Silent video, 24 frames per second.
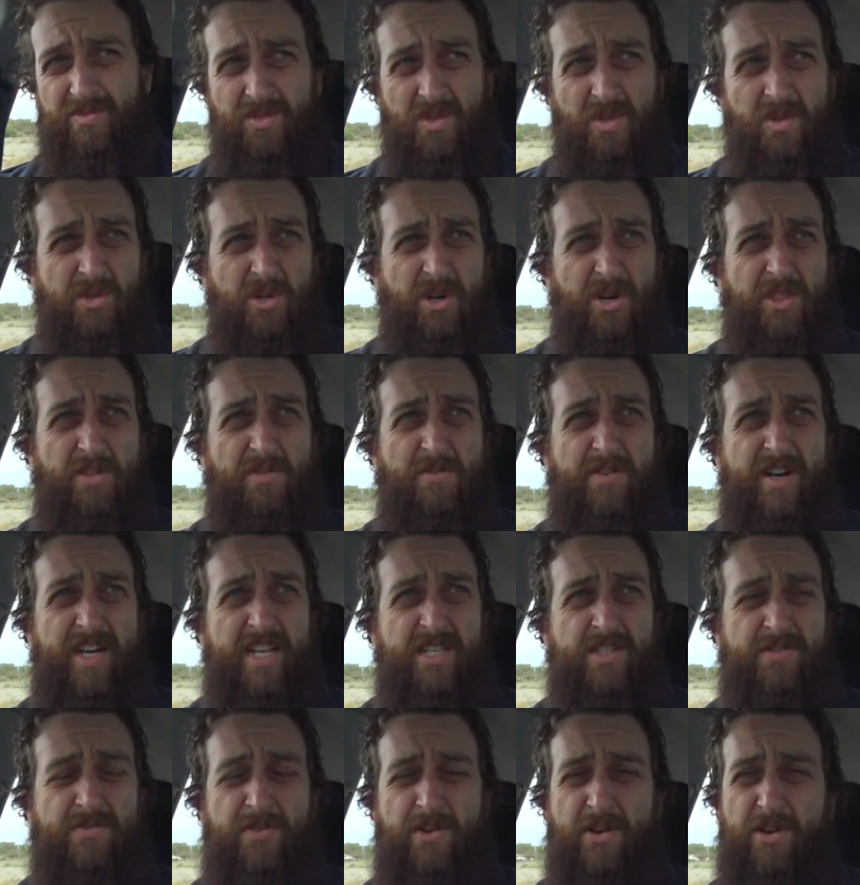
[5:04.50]
We'll go to the
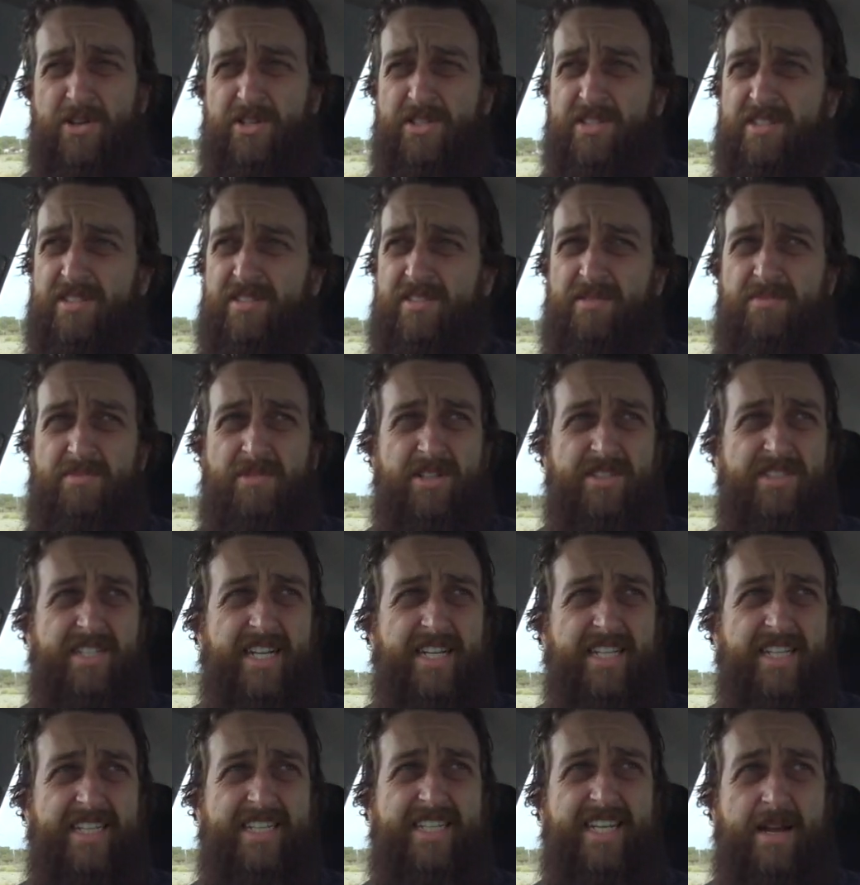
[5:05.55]
Vinnies first. I'm not
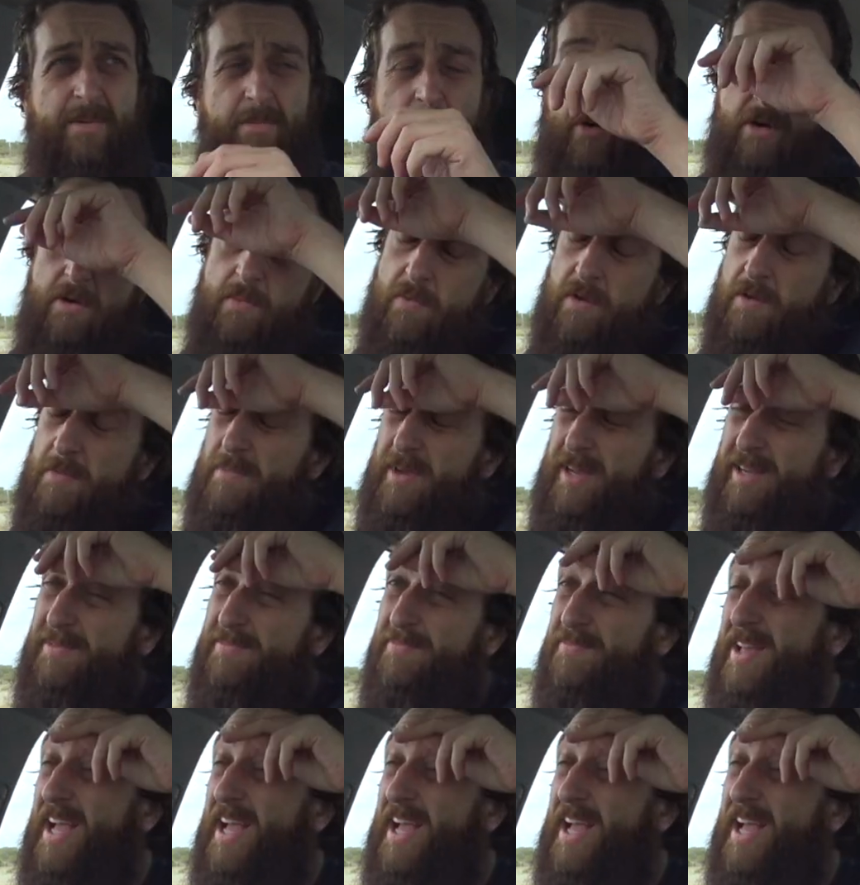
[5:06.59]
taking the camera in with me.